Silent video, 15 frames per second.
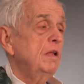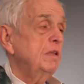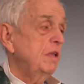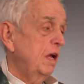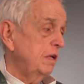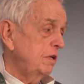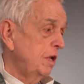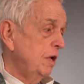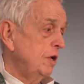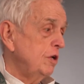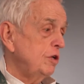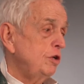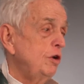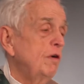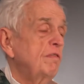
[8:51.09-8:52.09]
That
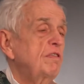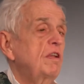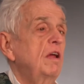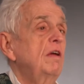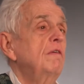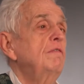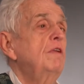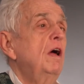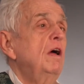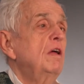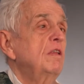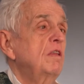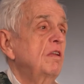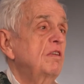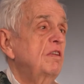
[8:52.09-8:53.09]
you have saved
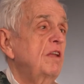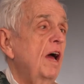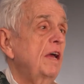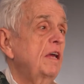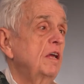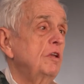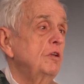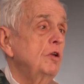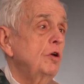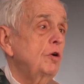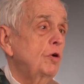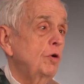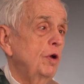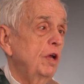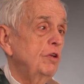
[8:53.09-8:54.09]
the second
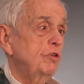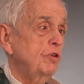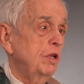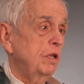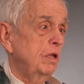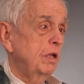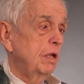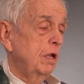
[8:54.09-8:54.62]
creation,